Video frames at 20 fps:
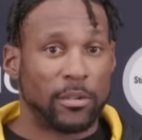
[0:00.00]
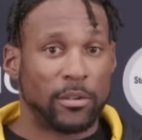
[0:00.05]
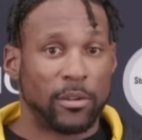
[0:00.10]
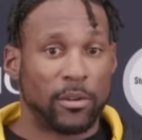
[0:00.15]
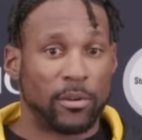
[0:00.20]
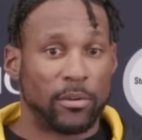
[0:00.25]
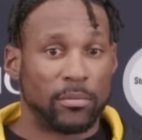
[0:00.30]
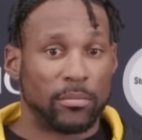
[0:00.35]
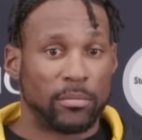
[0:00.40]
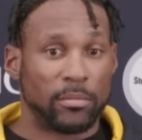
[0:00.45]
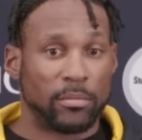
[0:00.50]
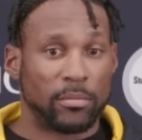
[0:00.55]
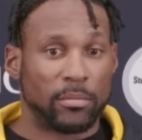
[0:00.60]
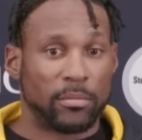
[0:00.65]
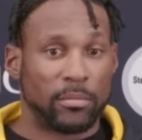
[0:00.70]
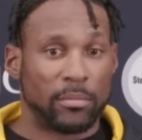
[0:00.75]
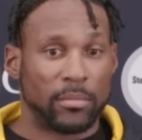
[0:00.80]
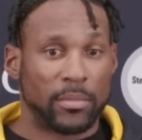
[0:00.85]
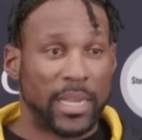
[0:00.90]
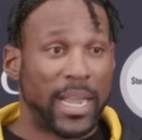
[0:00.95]
You know,
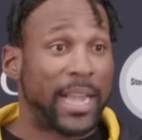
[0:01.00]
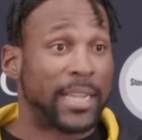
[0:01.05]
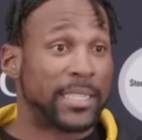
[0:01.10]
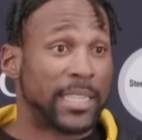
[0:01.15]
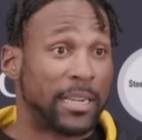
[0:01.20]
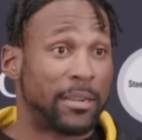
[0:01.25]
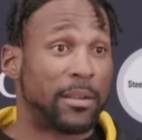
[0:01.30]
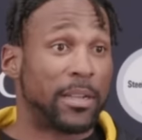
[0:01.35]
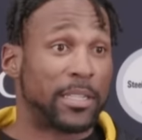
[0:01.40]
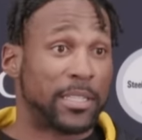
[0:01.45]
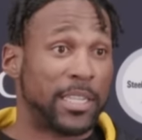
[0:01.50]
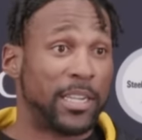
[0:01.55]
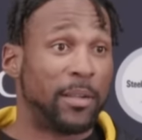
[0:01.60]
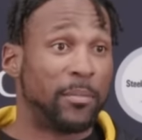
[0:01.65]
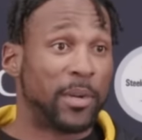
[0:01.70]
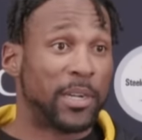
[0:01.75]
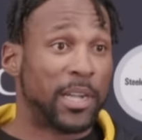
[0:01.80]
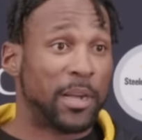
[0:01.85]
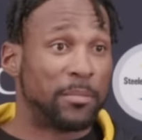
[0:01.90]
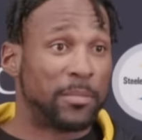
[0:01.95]
nine times out of
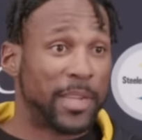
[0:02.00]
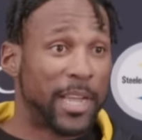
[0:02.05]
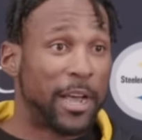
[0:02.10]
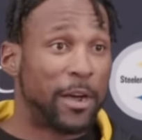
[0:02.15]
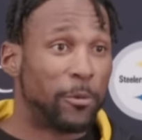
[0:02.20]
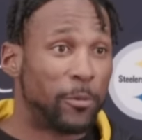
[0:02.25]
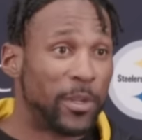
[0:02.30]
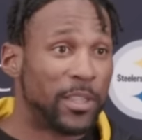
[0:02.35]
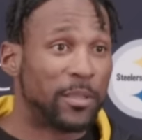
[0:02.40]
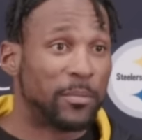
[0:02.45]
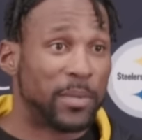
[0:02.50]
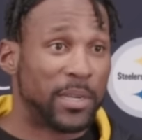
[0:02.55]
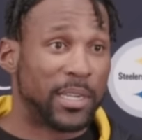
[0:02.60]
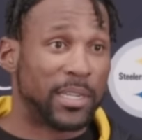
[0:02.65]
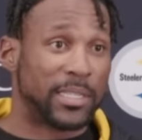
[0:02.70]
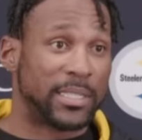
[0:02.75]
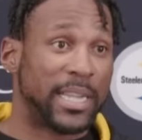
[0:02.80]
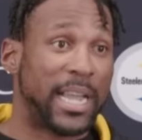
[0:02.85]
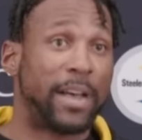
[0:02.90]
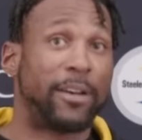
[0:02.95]
ten, I'm going to come down with it
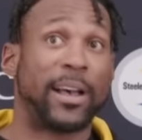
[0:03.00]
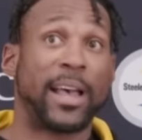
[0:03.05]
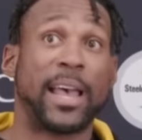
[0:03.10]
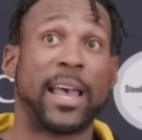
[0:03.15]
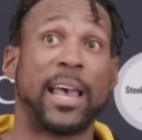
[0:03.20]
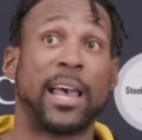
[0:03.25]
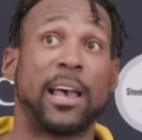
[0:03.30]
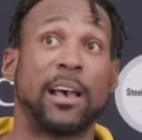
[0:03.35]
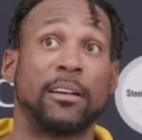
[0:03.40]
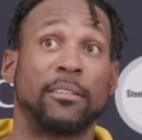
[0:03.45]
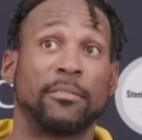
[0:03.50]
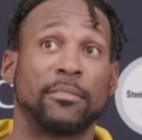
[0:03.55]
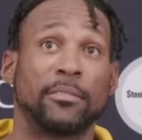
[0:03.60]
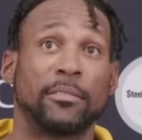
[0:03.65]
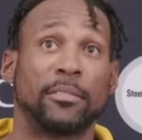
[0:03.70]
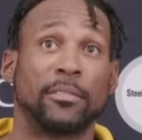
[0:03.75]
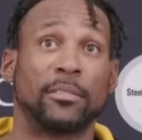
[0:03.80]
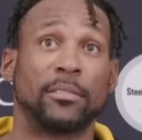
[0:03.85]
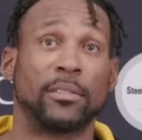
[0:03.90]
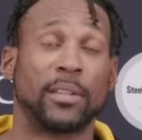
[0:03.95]
because now I have
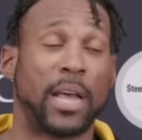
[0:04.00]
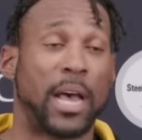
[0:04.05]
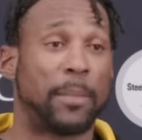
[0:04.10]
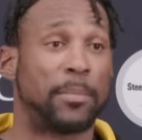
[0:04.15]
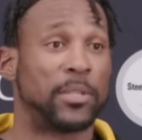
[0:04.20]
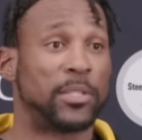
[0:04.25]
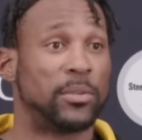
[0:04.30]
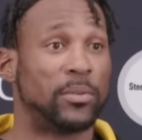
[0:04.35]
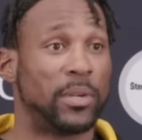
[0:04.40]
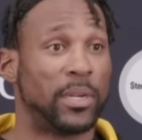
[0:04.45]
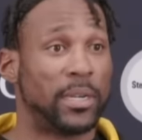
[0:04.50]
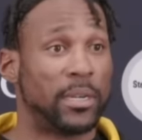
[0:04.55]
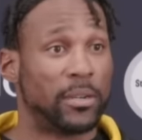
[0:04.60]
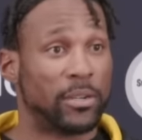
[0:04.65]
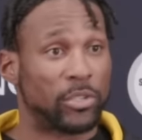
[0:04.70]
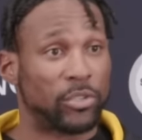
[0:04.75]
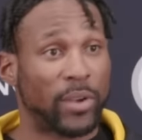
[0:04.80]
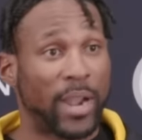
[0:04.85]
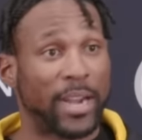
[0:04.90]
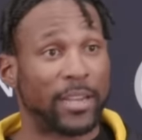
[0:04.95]
the opportunity
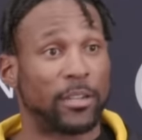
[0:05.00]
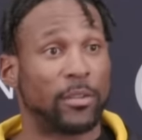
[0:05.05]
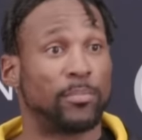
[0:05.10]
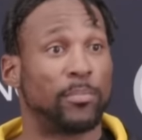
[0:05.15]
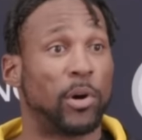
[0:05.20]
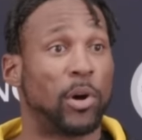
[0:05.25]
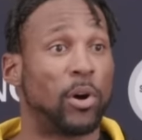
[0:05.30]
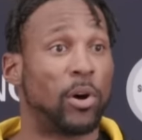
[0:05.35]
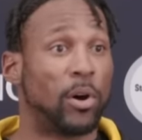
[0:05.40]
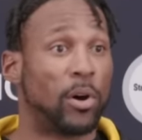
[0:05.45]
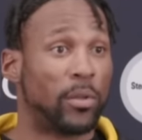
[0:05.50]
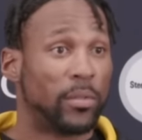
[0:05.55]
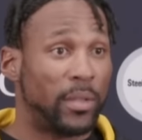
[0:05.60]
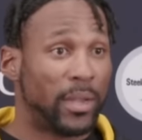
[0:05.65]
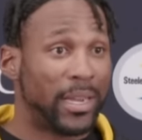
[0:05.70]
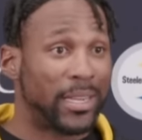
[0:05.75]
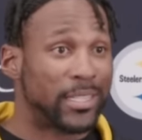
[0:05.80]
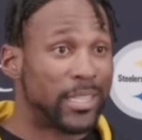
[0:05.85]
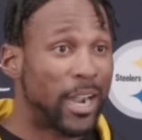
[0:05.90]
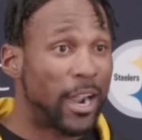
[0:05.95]
to track the ball
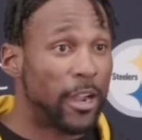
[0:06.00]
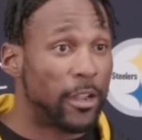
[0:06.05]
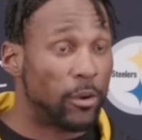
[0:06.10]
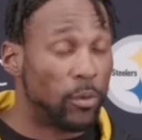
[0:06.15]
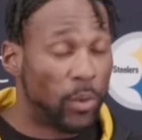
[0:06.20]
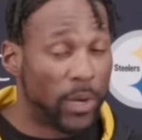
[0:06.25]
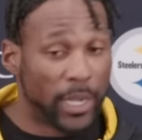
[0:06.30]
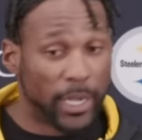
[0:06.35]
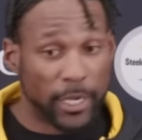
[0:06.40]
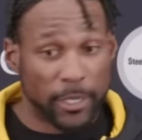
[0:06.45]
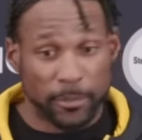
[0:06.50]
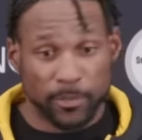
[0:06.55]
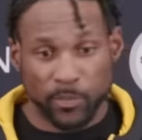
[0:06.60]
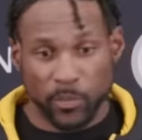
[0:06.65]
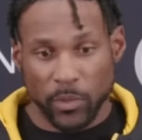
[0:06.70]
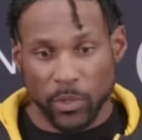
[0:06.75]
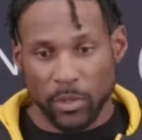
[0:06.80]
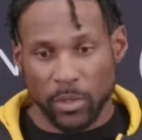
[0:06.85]
the entire way.